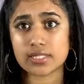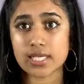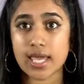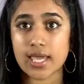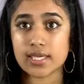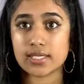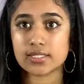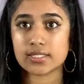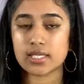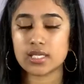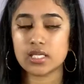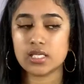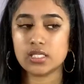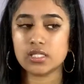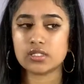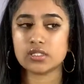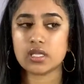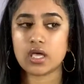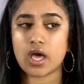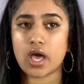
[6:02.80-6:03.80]
ex and
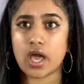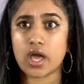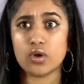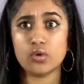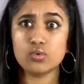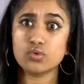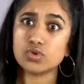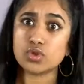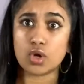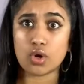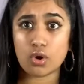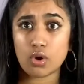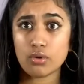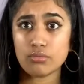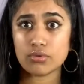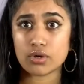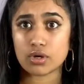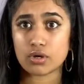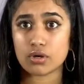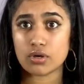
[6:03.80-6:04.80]
he's like who's your
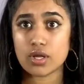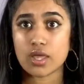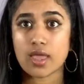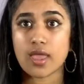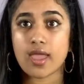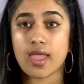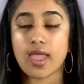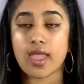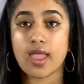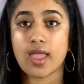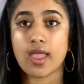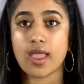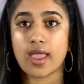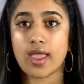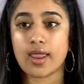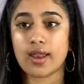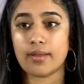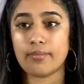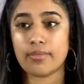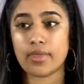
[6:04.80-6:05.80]
homegirl
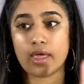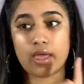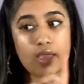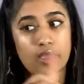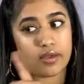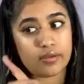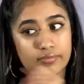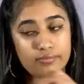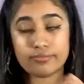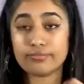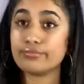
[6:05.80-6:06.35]
and i'm like